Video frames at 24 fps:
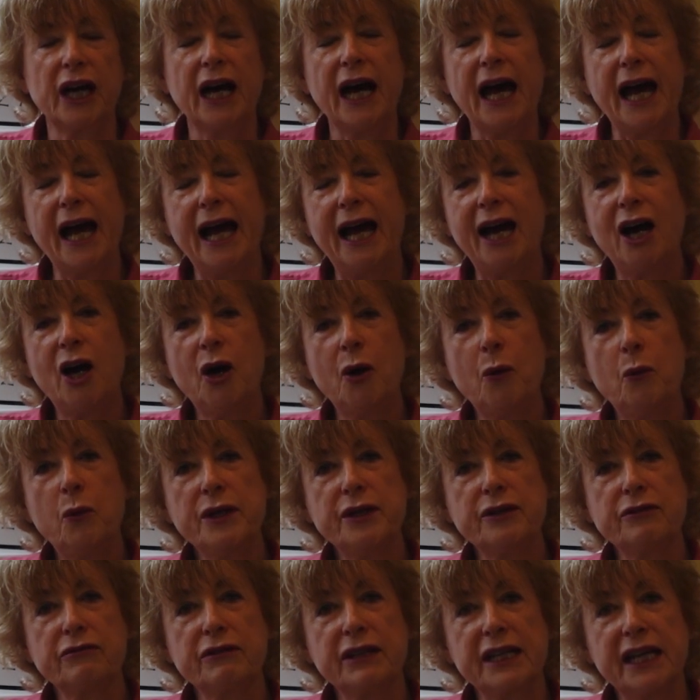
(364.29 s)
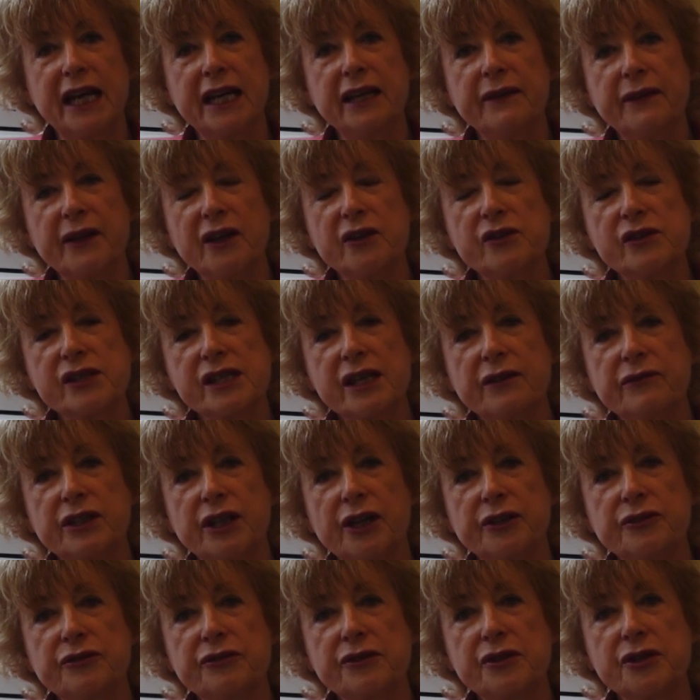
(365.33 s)
at how we create those
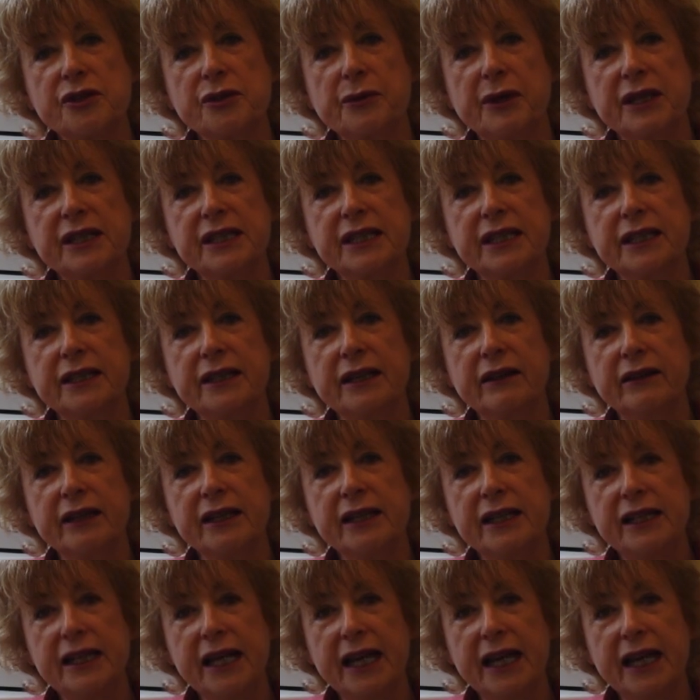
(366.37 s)
729